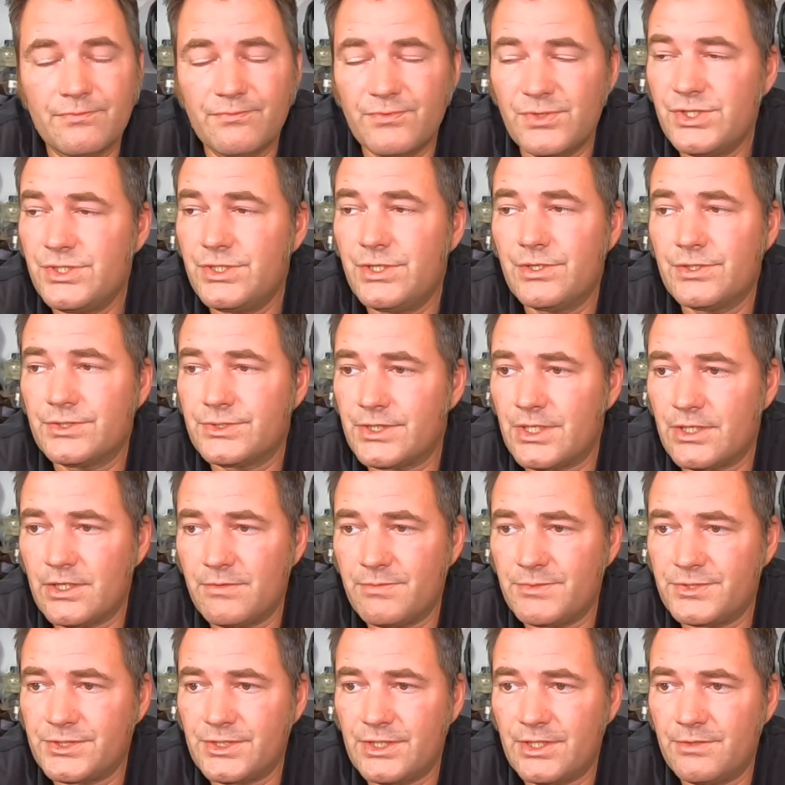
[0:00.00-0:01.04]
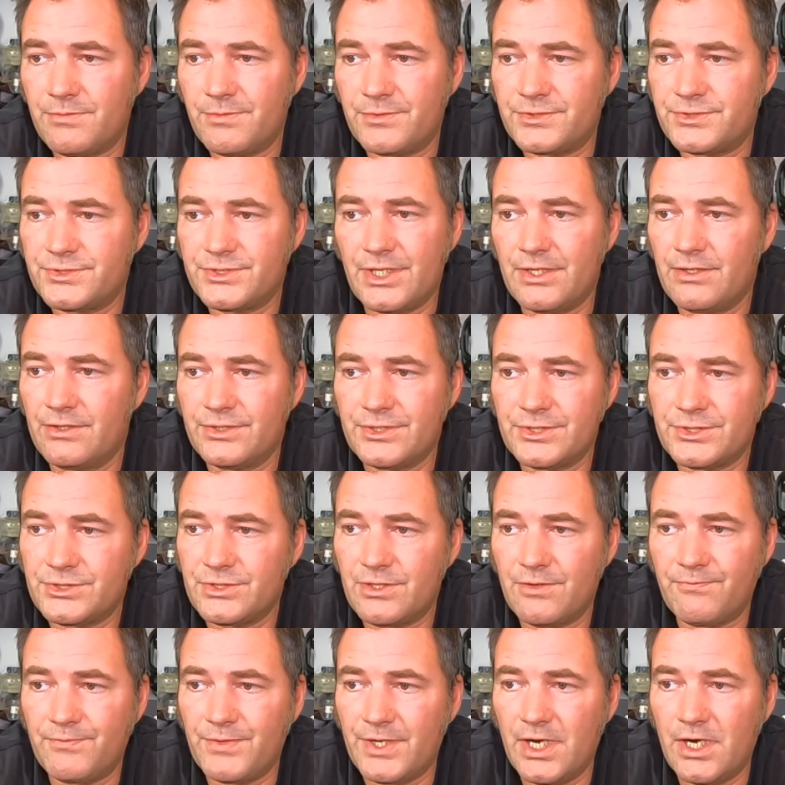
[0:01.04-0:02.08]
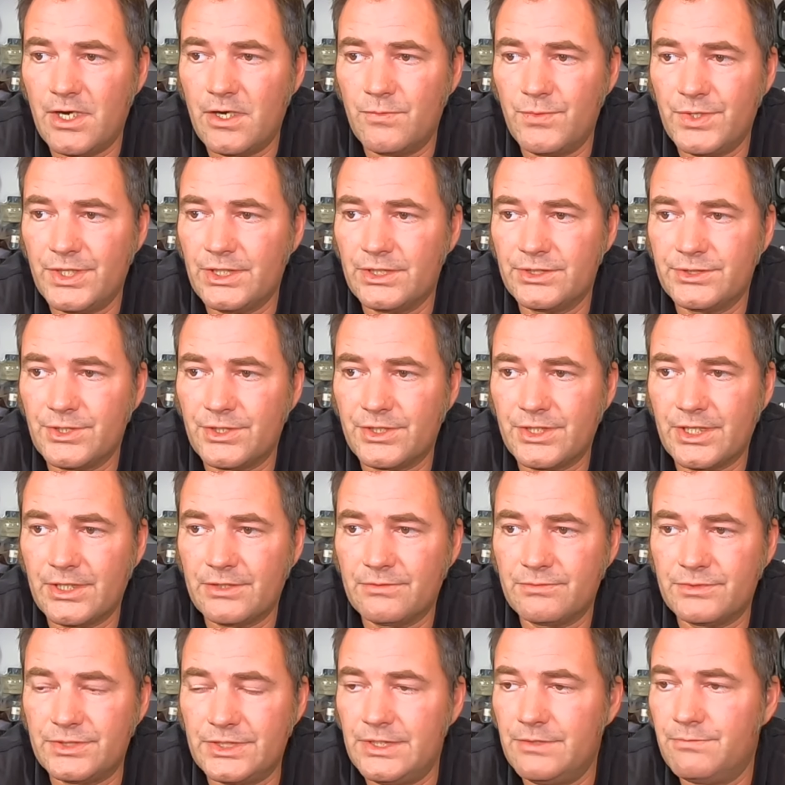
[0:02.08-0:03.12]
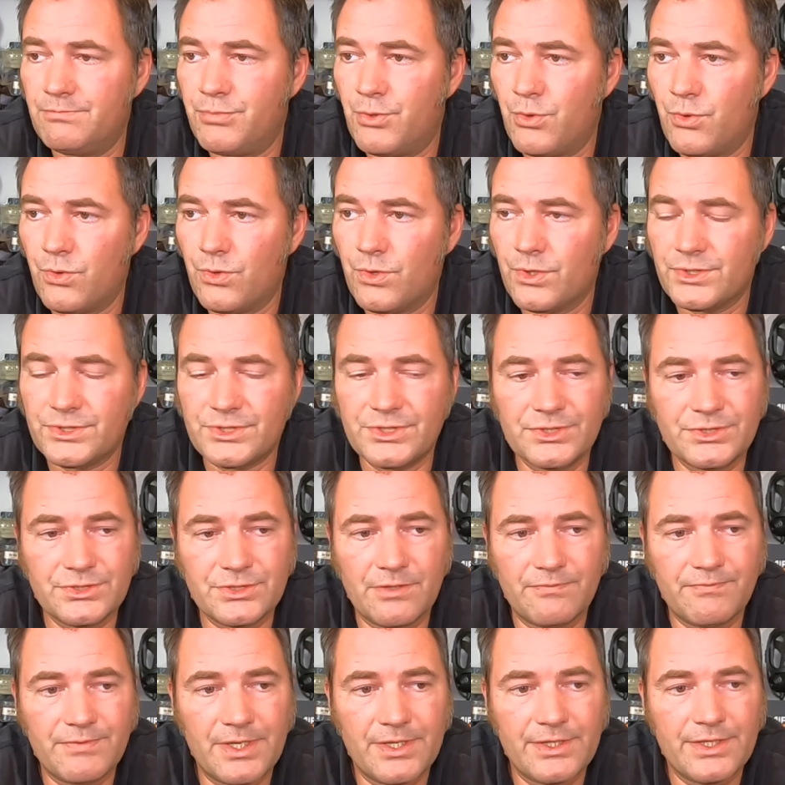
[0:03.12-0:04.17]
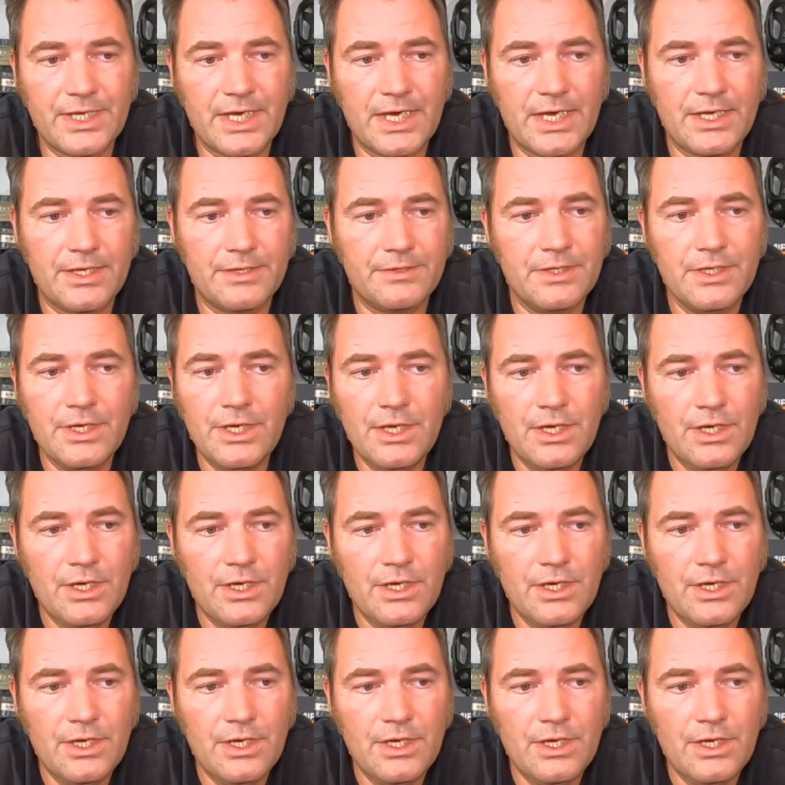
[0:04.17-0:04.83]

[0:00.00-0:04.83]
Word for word: For years now, they've been saying they've been selling this stuff out. We can look at deep ports and stuff like that.